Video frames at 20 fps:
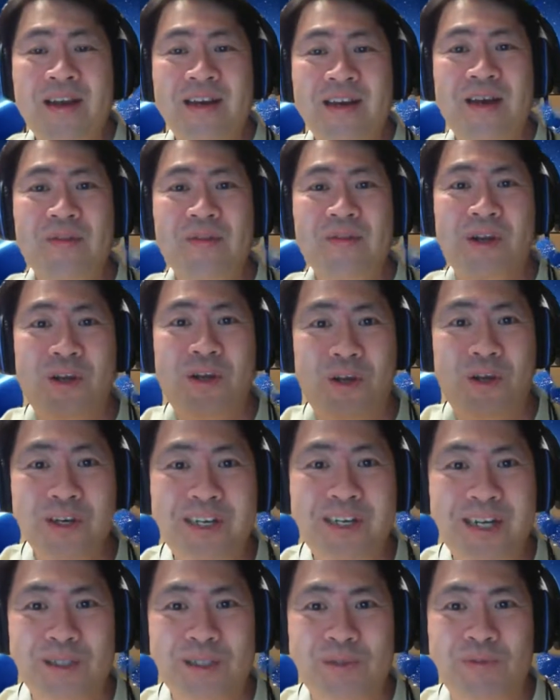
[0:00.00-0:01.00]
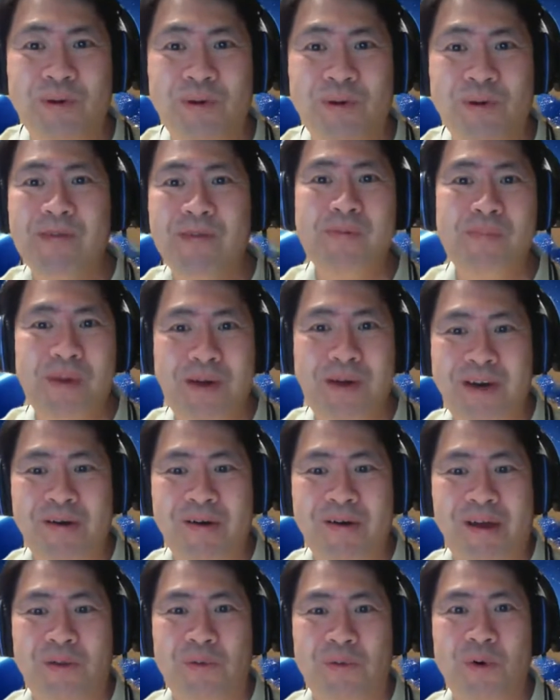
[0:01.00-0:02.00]
Now, the good news for everybody
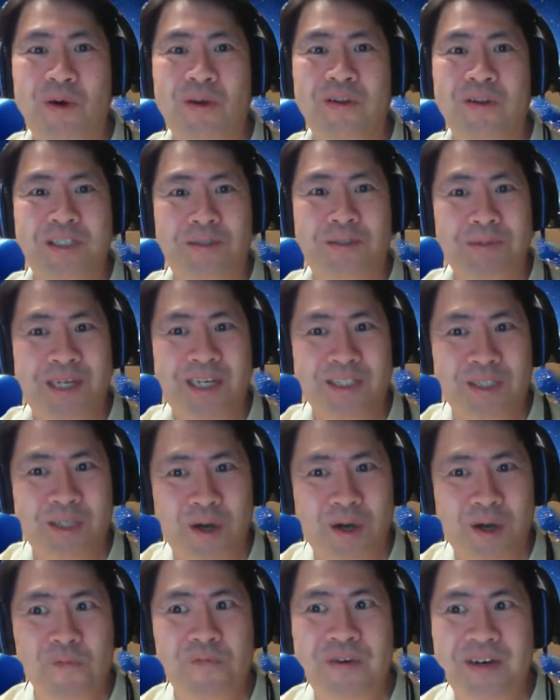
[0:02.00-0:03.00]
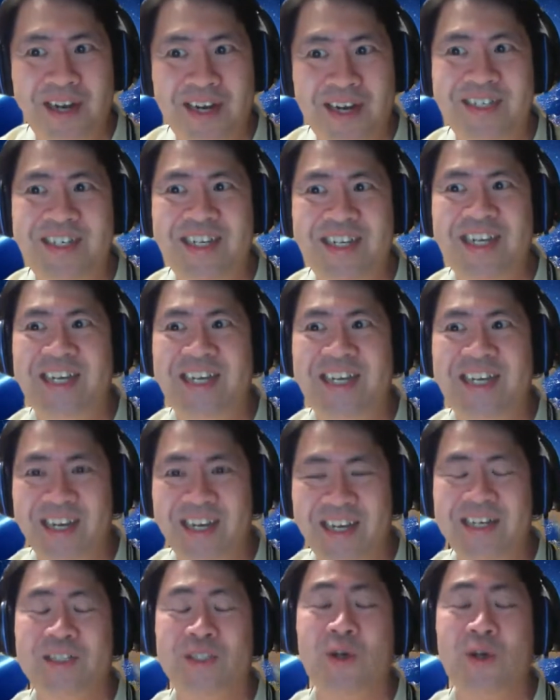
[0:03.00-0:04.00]
around the world is because COVID-19
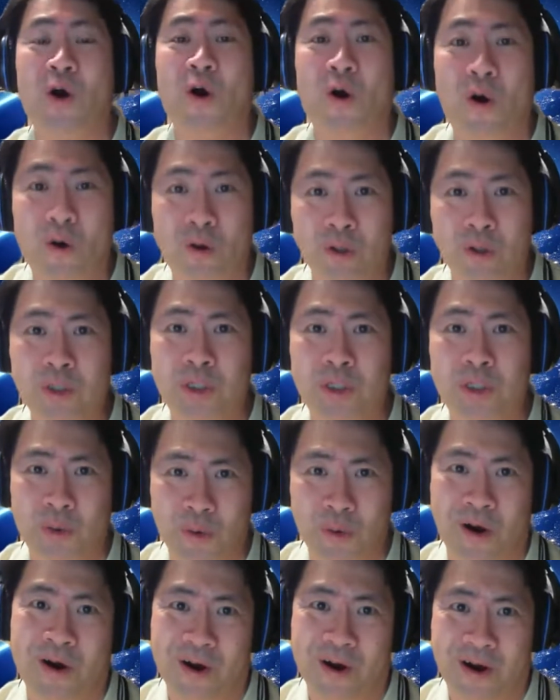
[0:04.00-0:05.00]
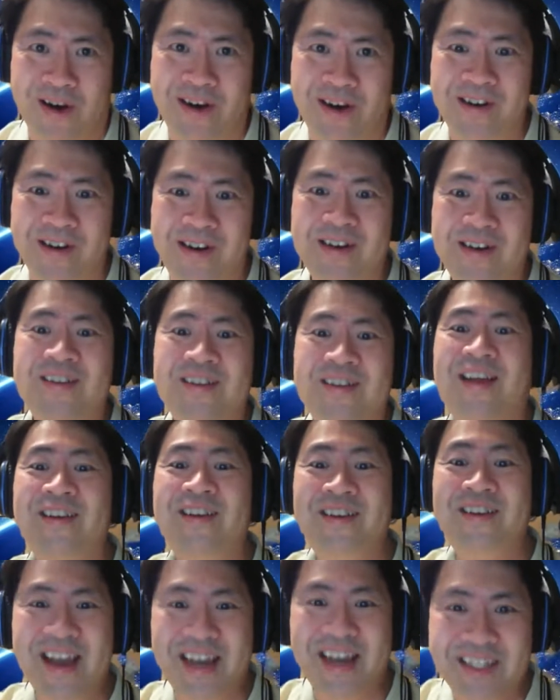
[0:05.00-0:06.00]
hit us all so hard that
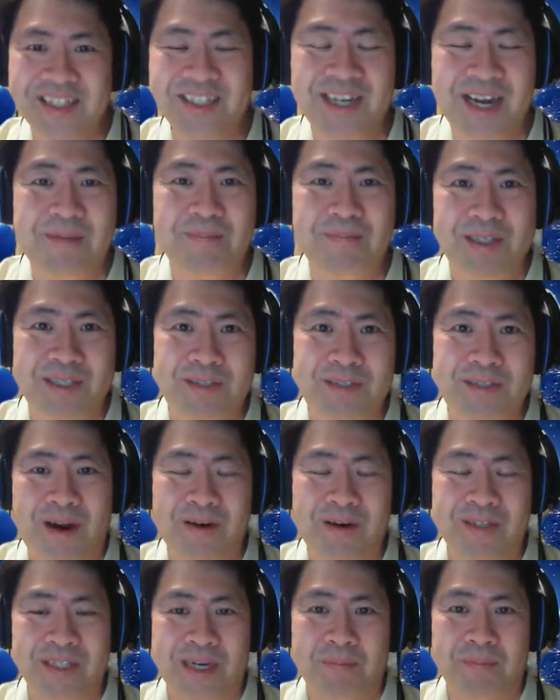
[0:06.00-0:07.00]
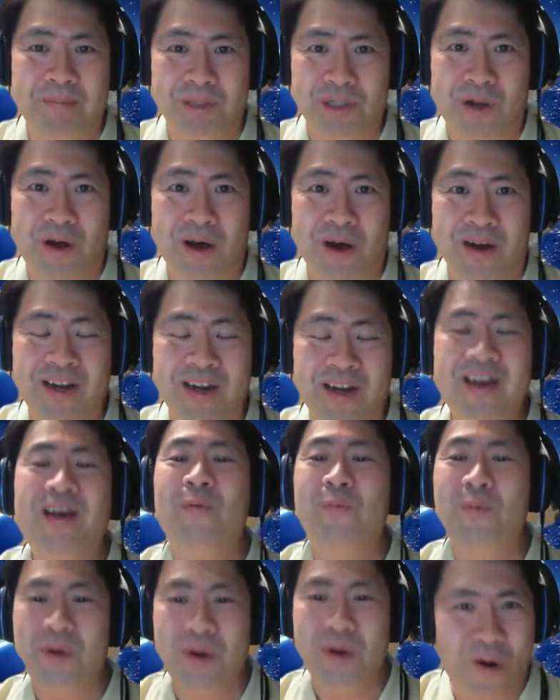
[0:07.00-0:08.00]
next time this virus comes along,
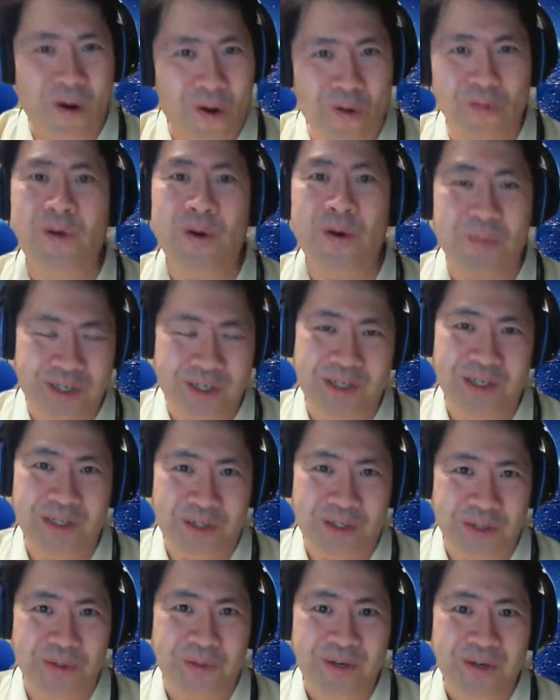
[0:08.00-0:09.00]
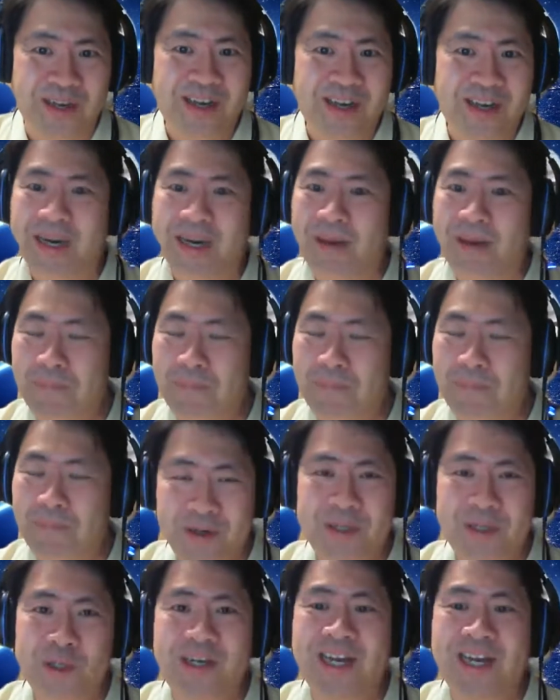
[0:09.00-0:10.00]
we'll all know what to do. And I'm pretty
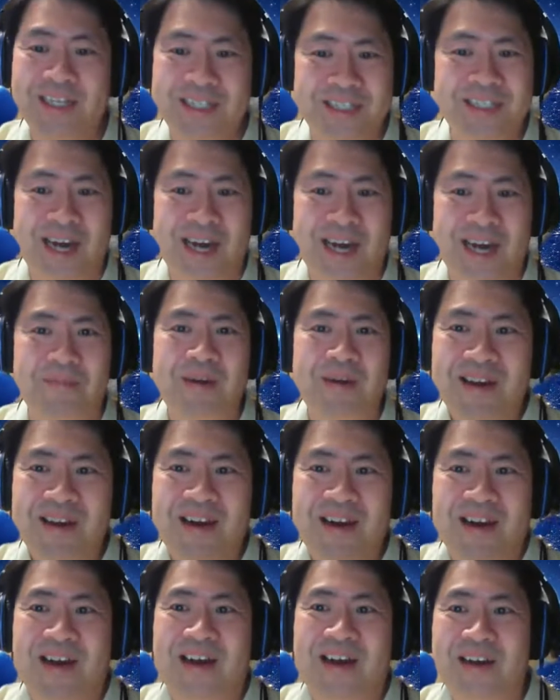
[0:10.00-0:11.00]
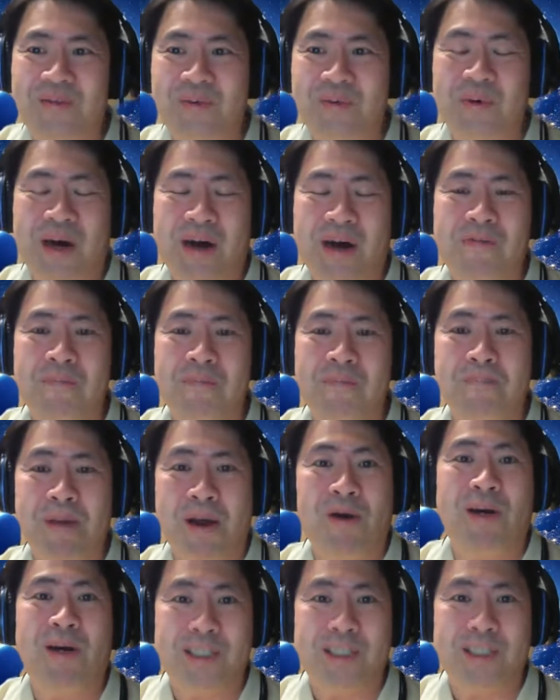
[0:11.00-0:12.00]
sure next time we'll have a
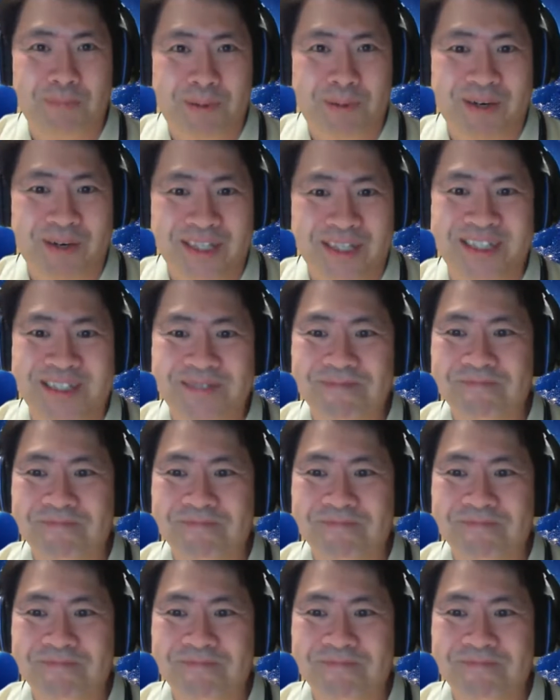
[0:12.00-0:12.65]
better experience.